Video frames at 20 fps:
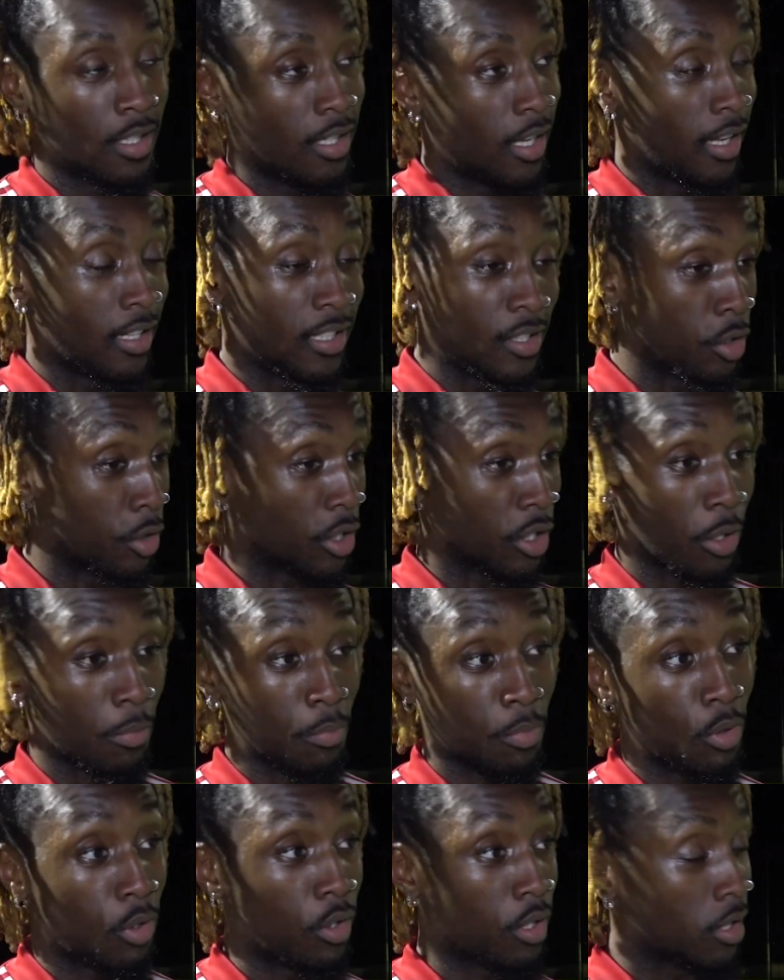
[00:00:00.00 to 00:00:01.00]
And he took it on
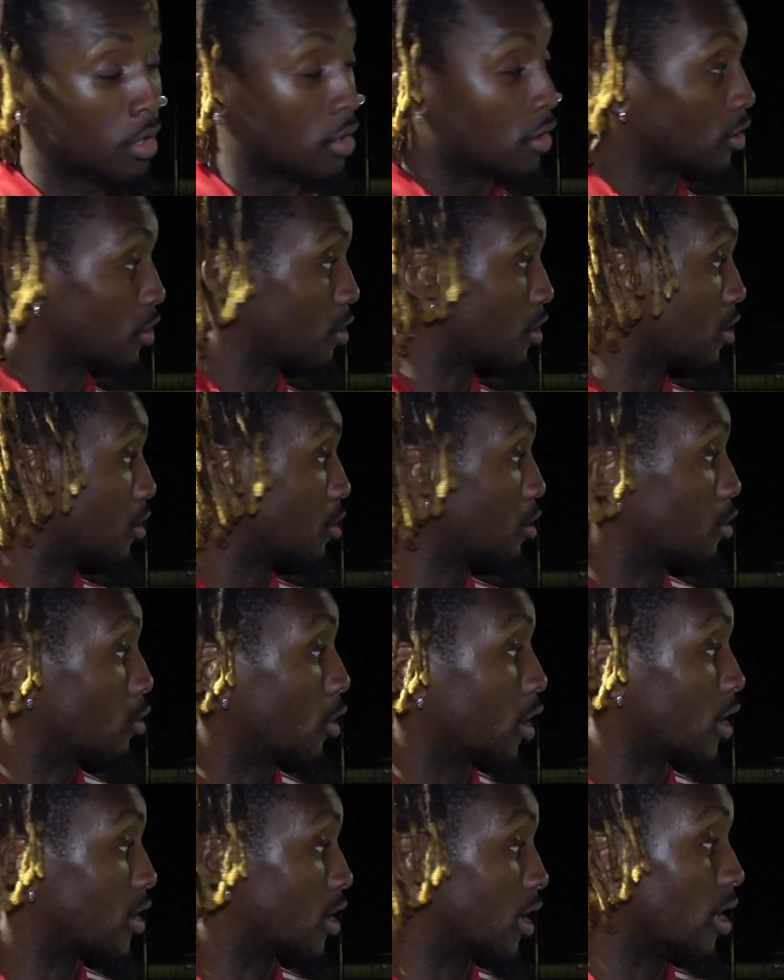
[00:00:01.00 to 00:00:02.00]
board, and it just,
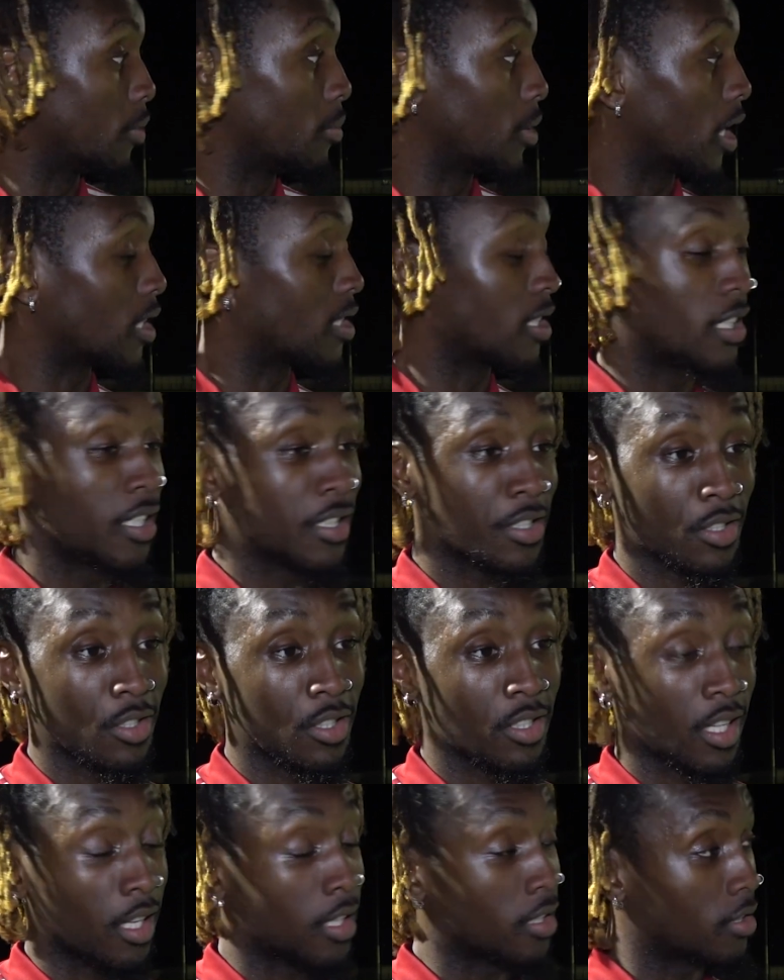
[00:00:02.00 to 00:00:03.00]
credit to him, he actually
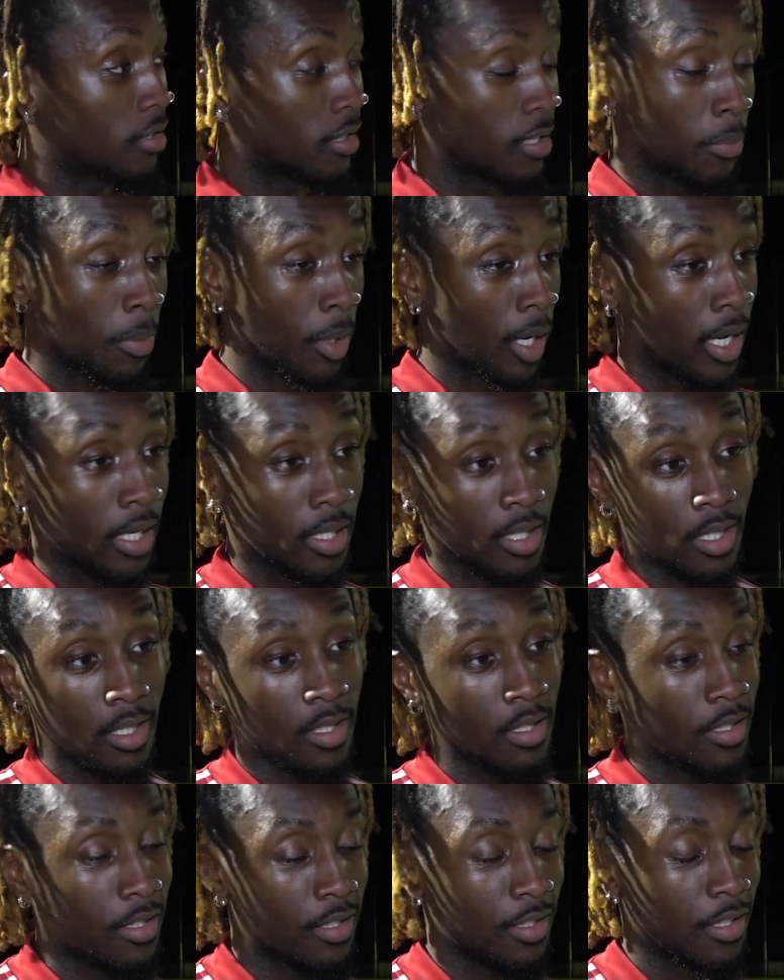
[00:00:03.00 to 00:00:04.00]
listened and he applied it.
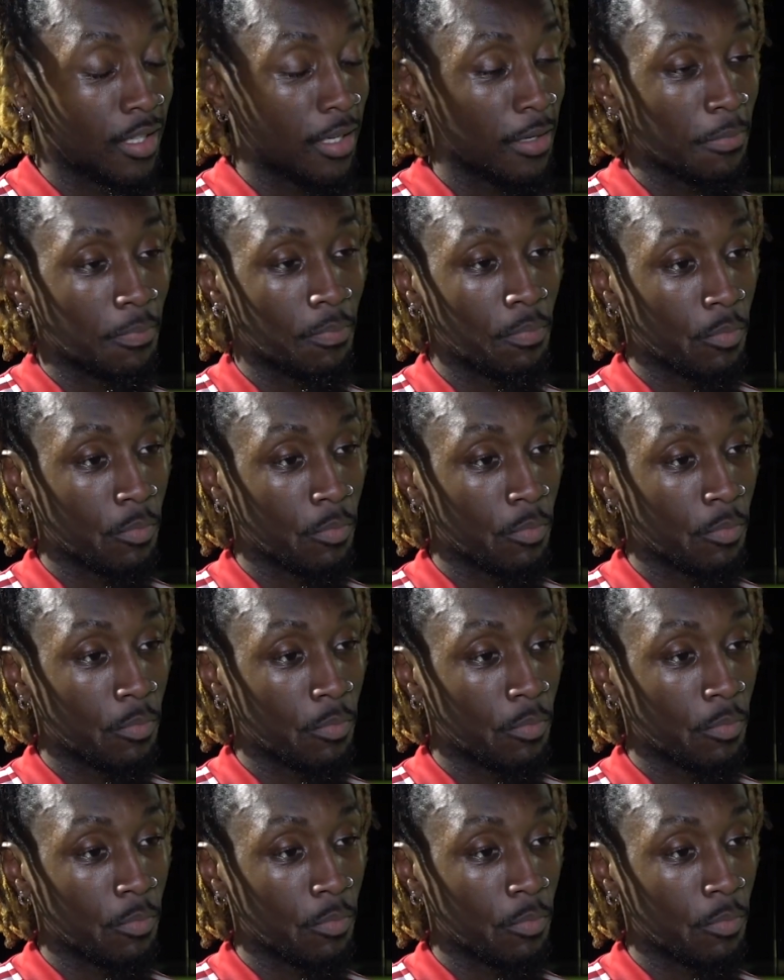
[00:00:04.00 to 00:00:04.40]
And yeah,